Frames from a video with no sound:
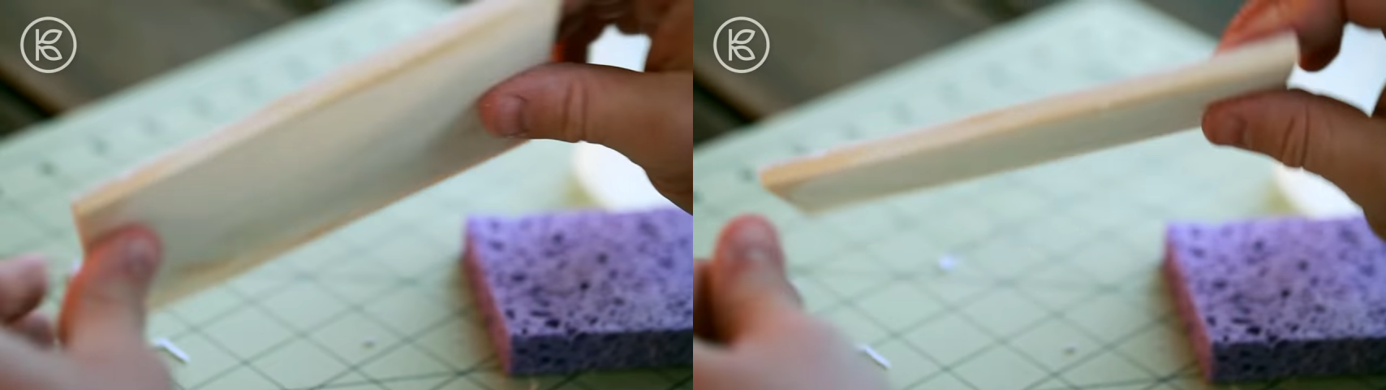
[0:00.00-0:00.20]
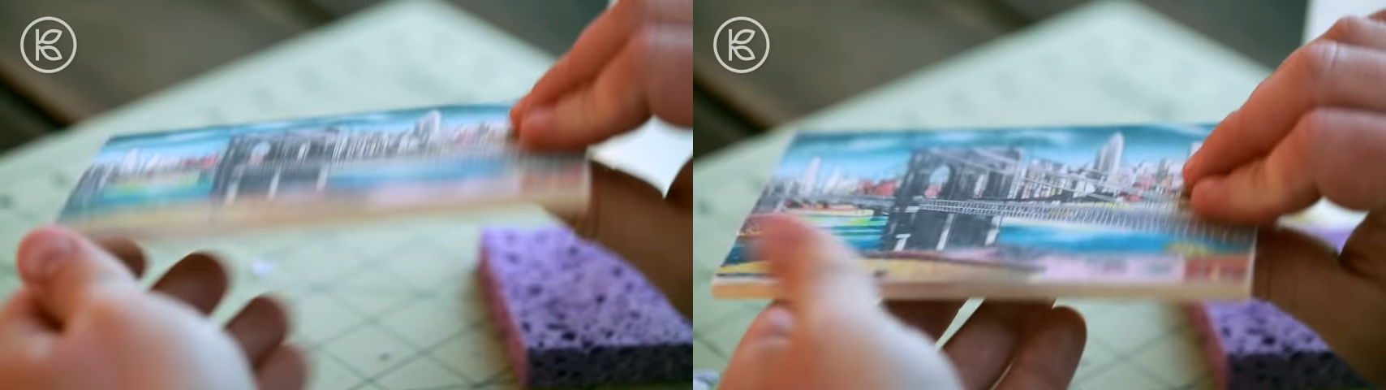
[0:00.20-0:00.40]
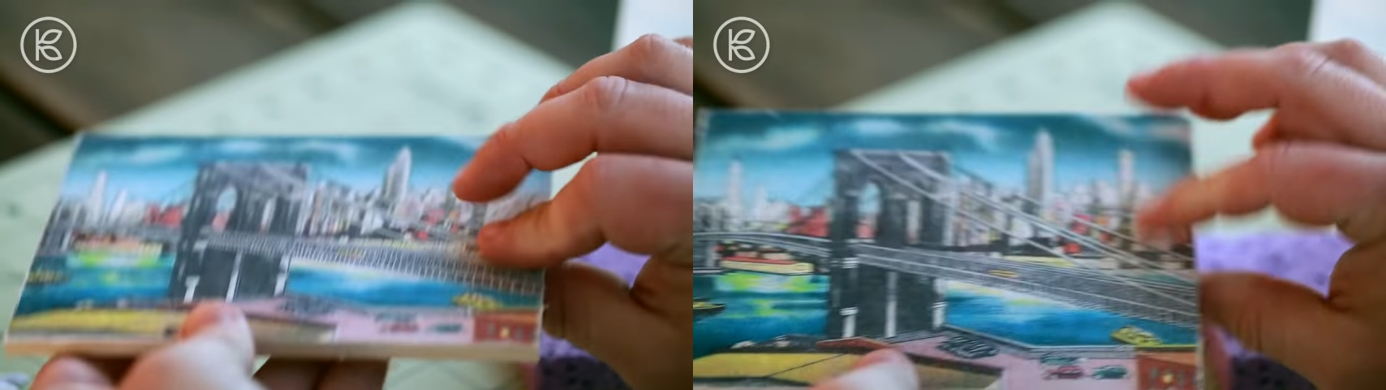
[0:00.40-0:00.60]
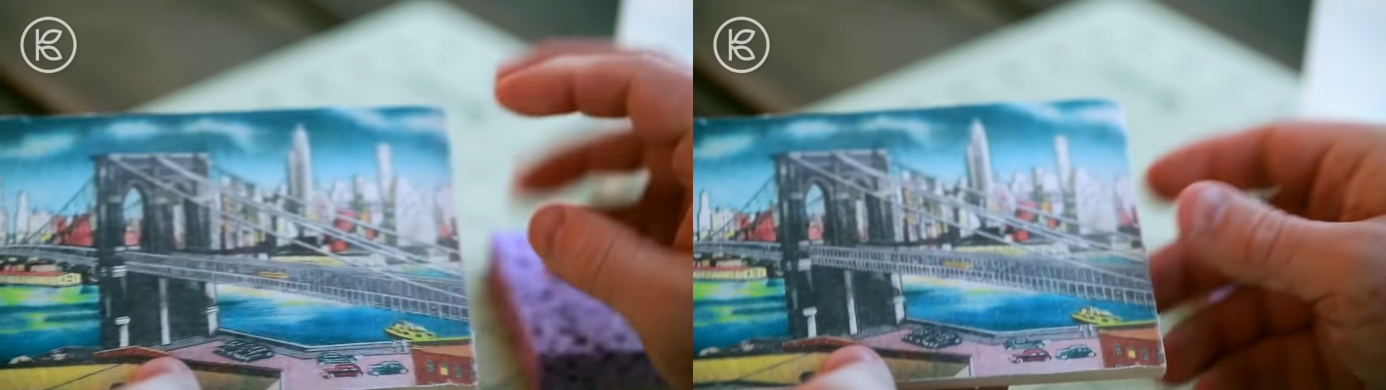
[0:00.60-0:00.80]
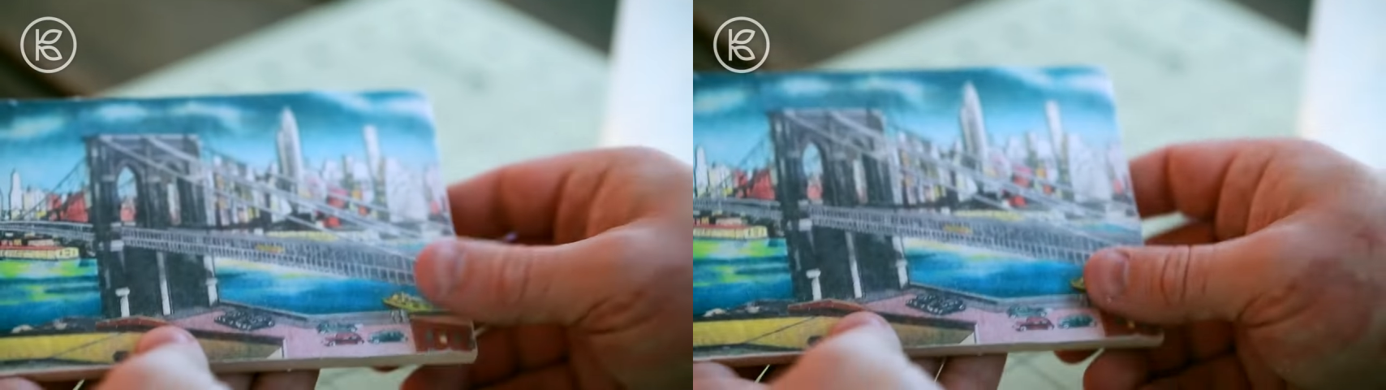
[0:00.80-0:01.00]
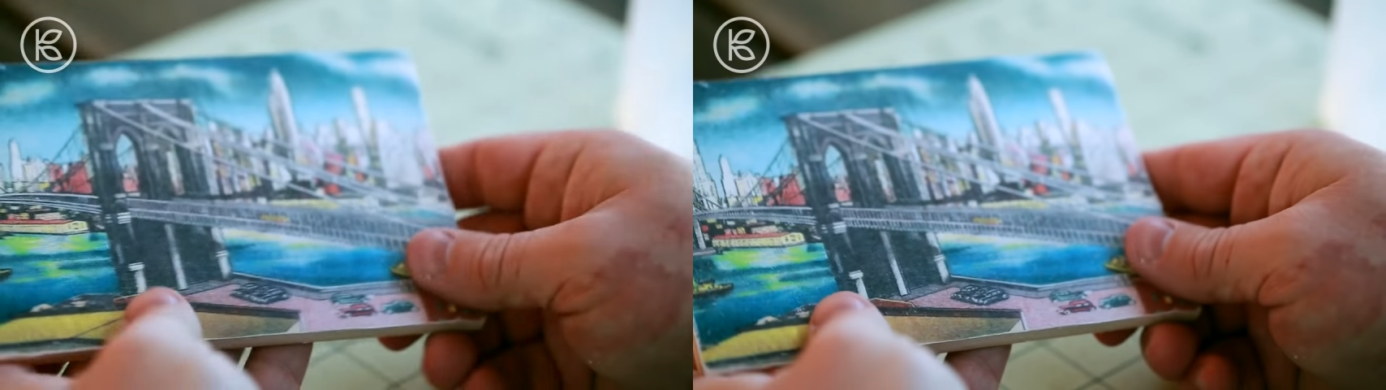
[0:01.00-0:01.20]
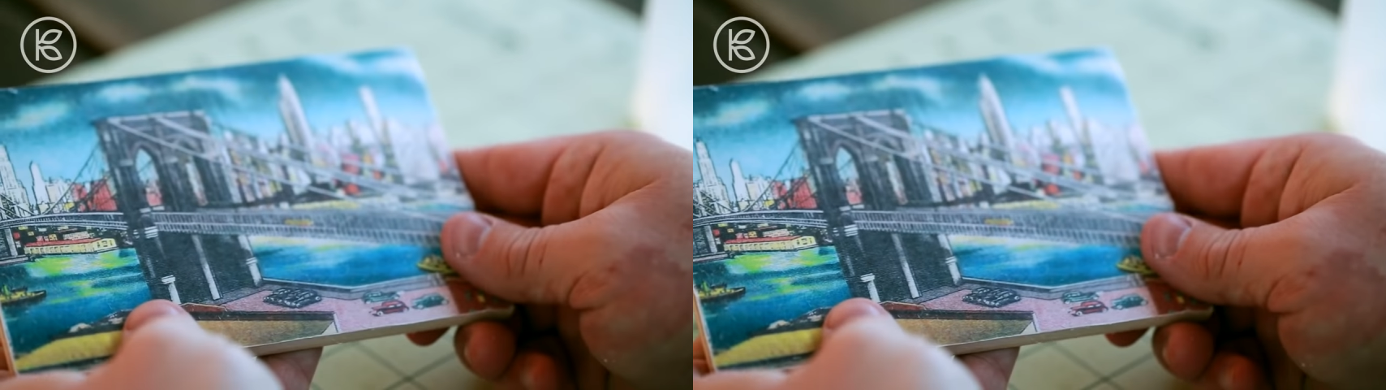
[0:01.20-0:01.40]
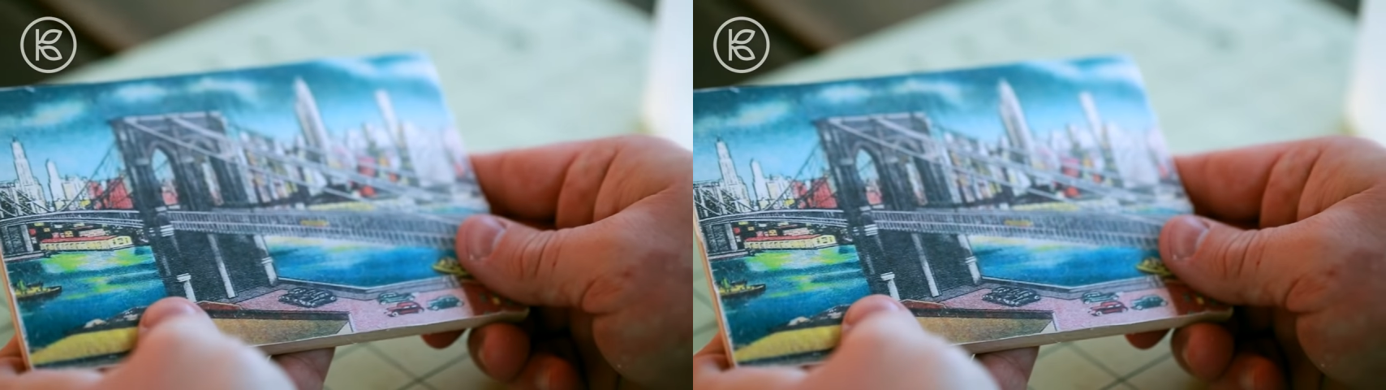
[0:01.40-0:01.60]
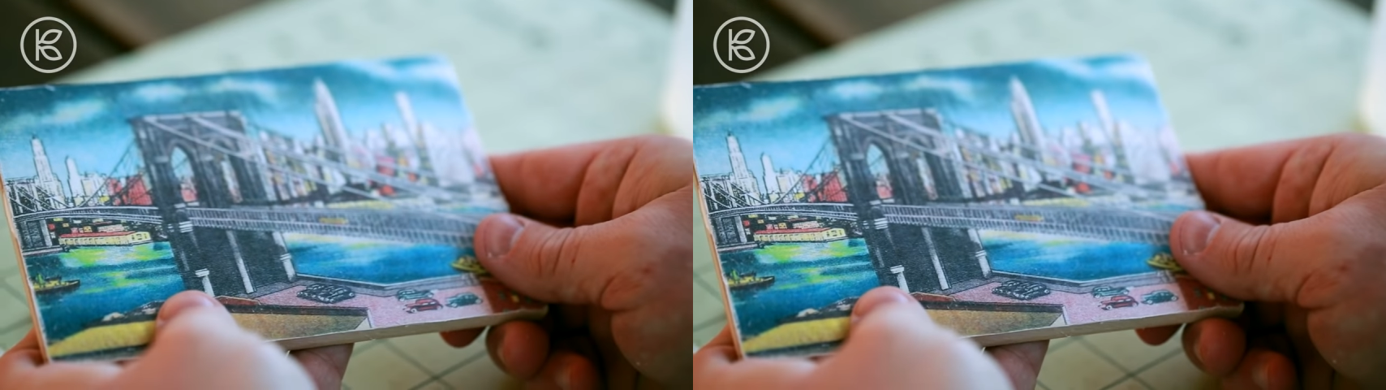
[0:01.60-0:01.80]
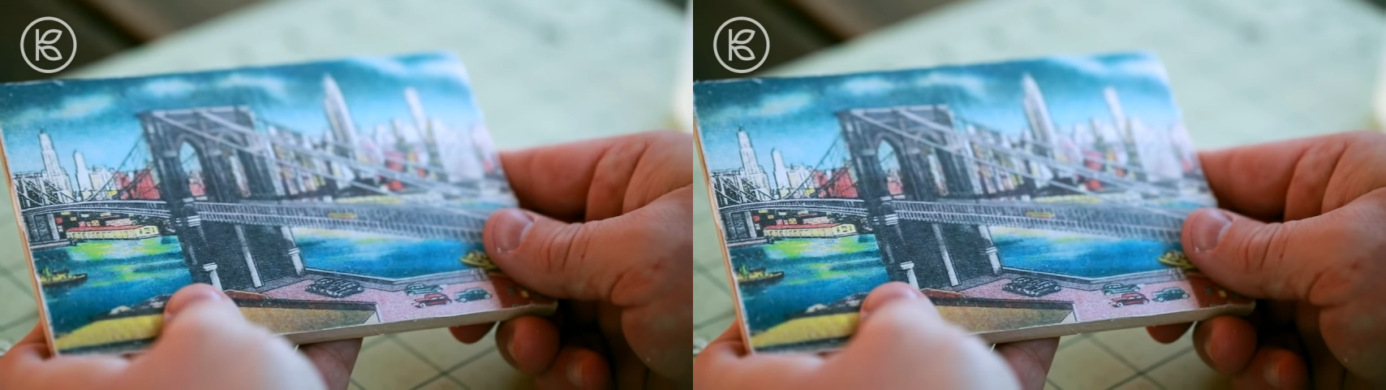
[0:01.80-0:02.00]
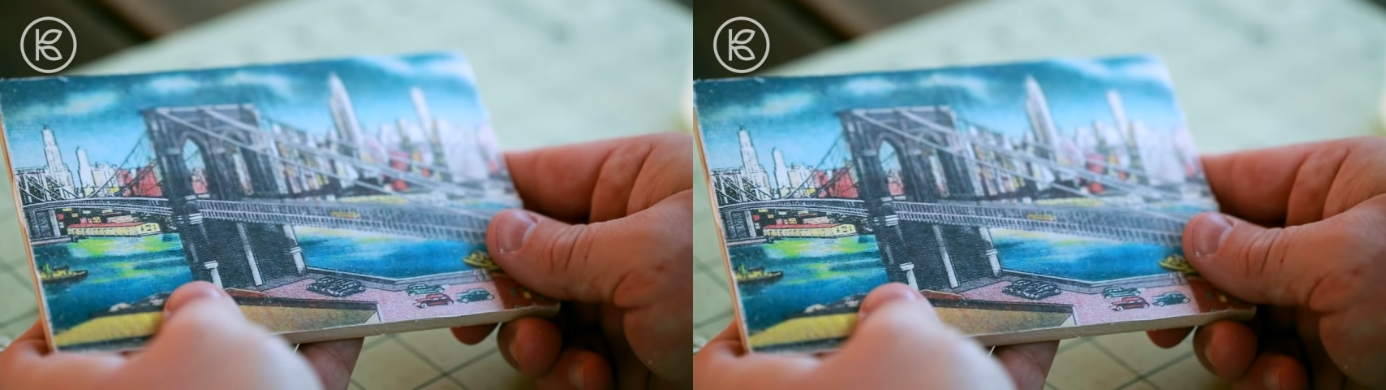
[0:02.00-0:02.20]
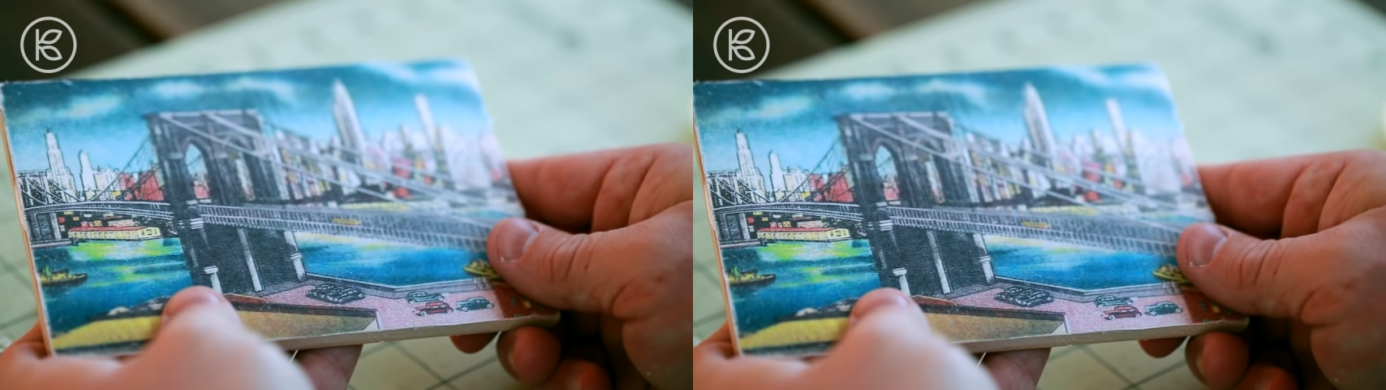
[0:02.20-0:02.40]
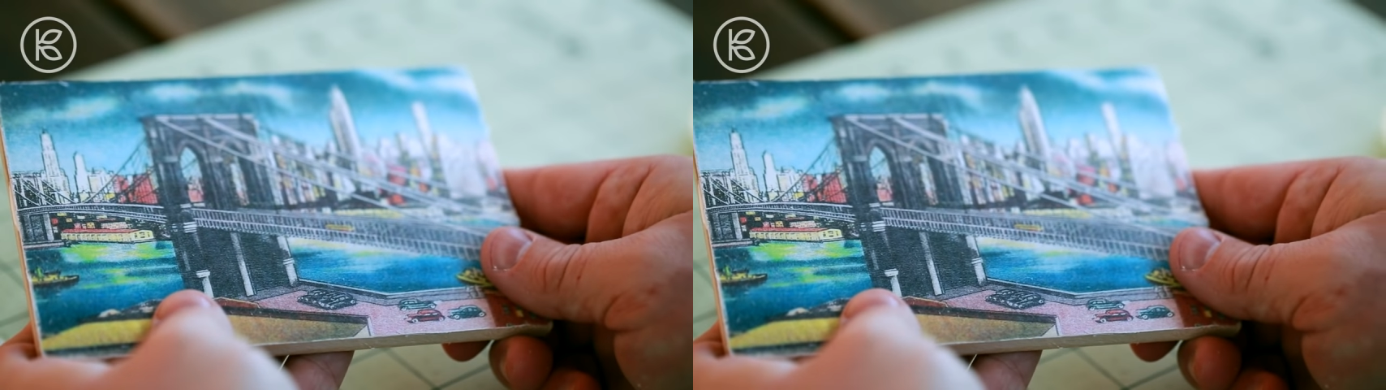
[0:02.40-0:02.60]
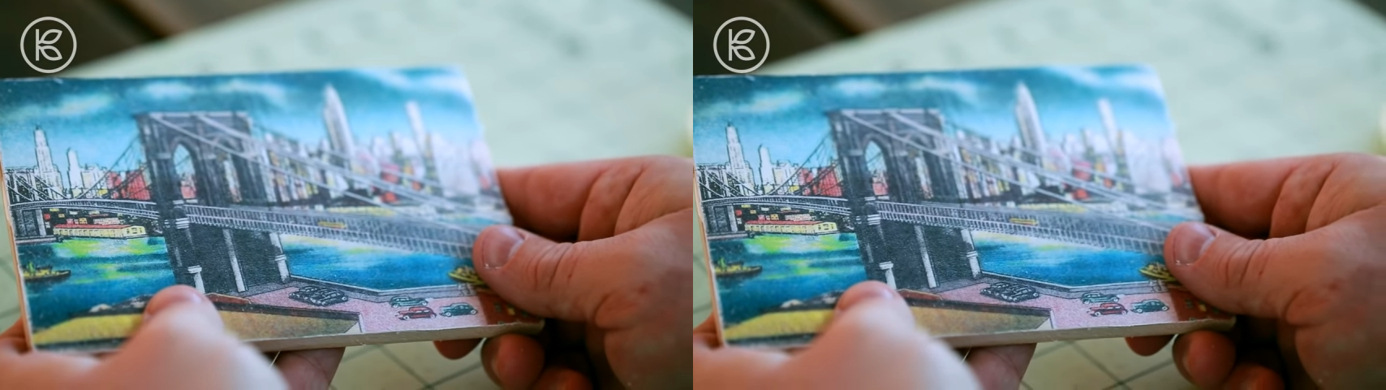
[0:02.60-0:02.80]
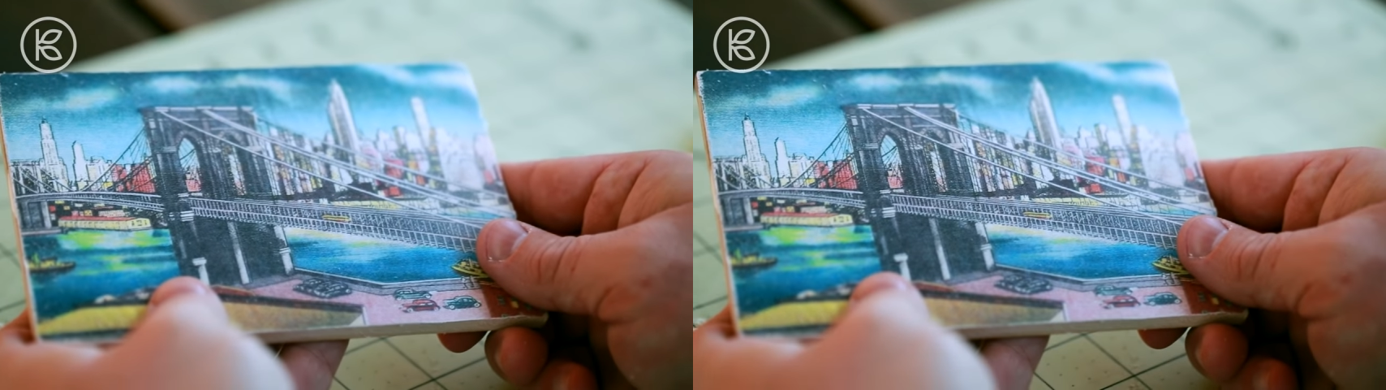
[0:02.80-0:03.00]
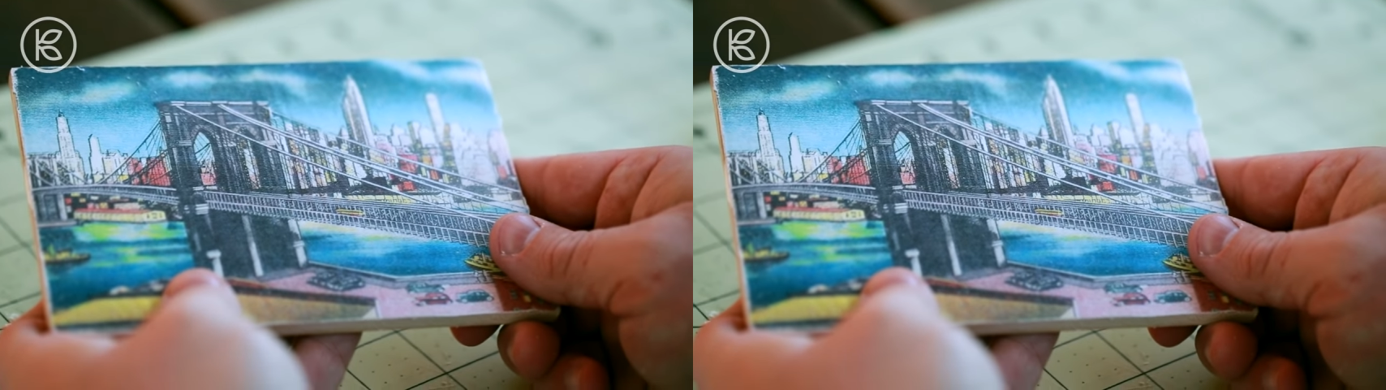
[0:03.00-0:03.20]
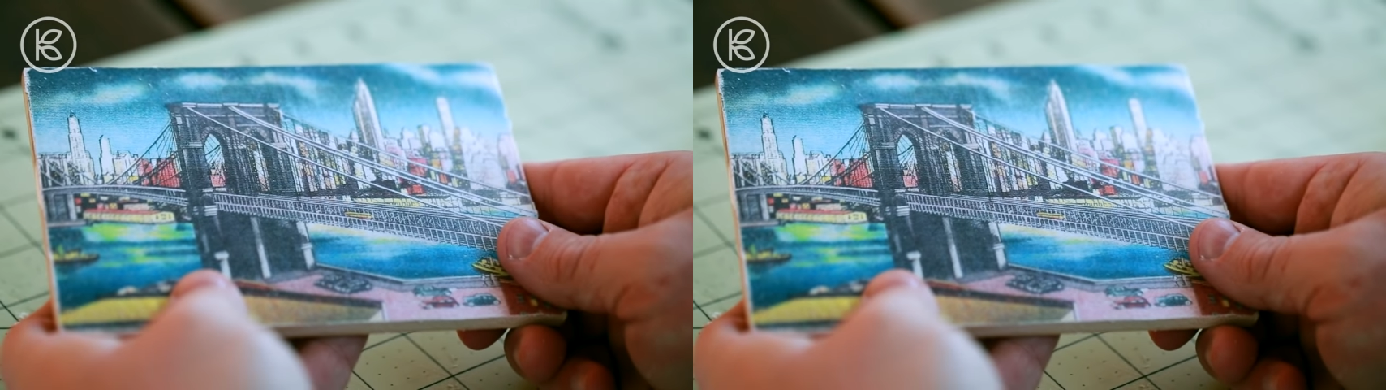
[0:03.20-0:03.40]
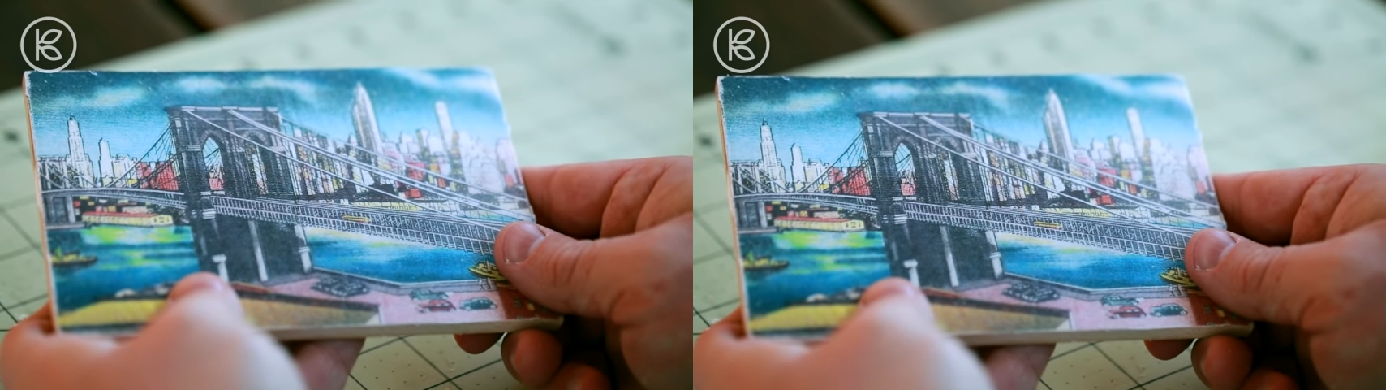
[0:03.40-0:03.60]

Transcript: Nobody's mouth can be seen.